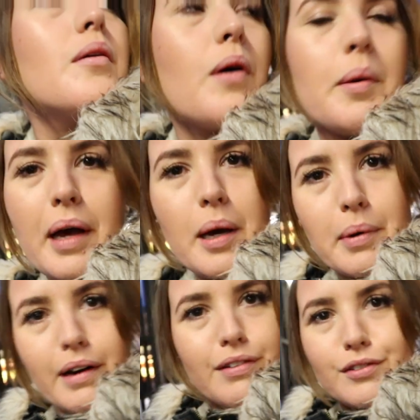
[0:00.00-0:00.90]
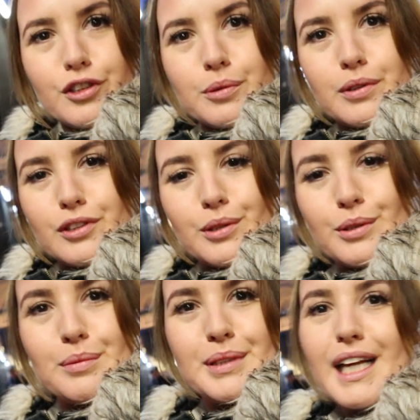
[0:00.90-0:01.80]
Well, I'm out of breath. I've just walked up
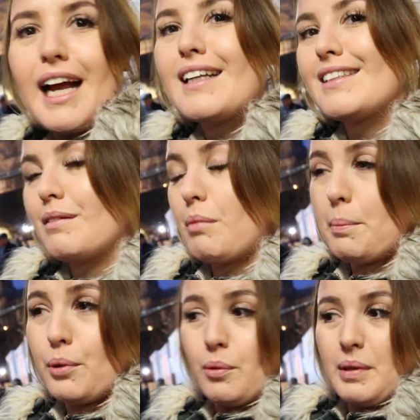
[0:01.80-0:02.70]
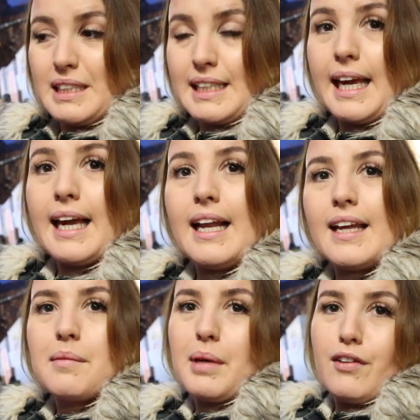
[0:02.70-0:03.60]
some stairs and my form is
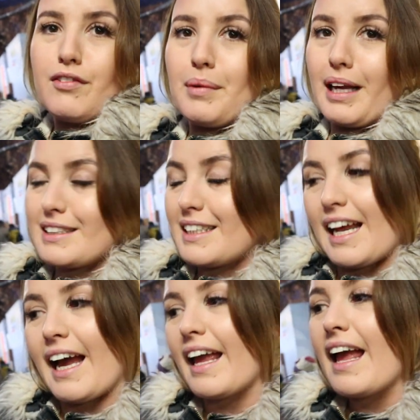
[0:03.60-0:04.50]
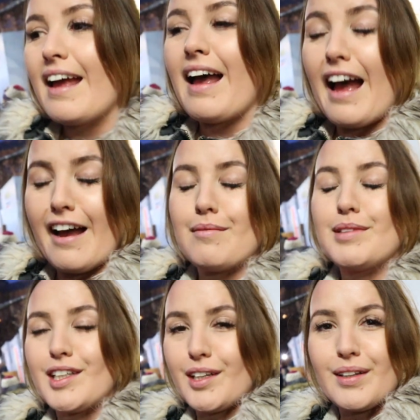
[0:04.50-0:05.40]
killing me from yesterday,
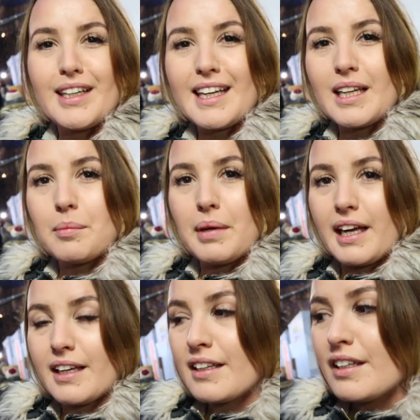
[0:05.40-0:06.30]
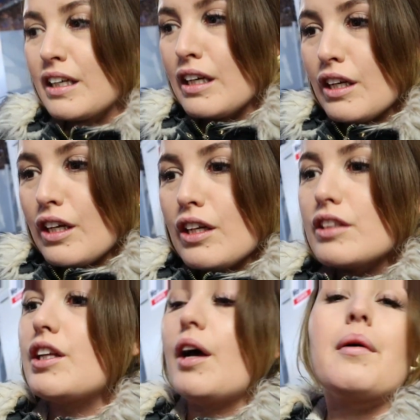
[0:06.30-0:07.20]
absolutely killing
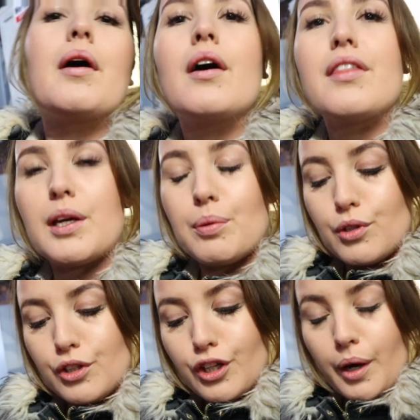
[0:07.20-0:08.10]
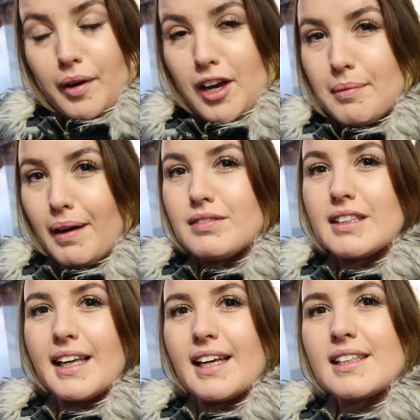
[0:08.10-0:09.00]
me. So I think we're going to go home
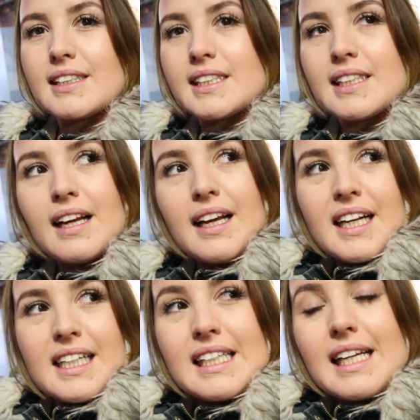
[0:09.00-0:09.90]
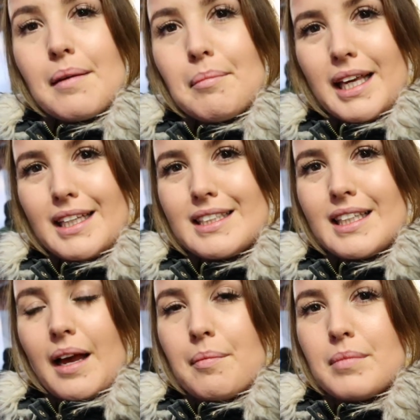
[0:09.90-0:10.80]
after this, meet
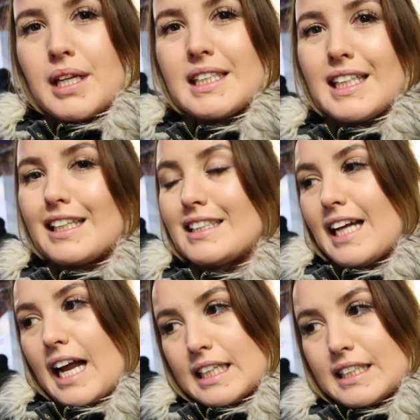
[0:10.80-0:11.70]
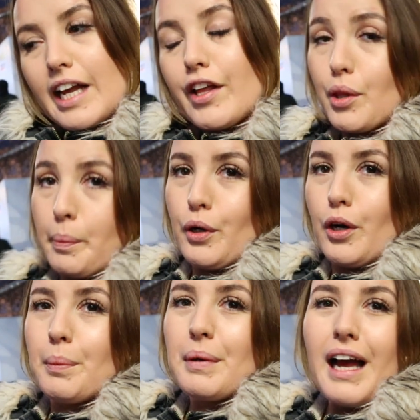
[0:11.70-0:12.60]
um, Steve's dad at the
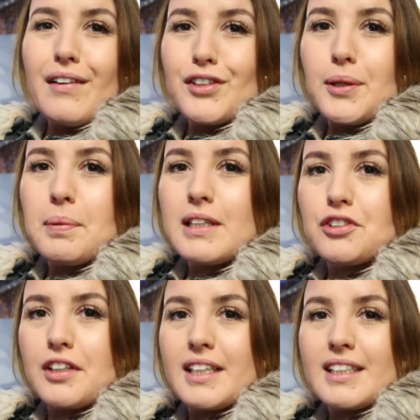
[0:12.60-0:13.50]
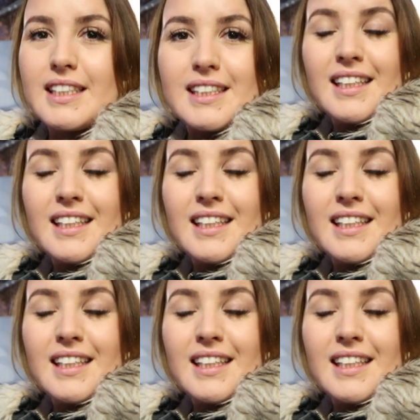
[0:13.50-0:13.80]
pub, have a couple of drinks.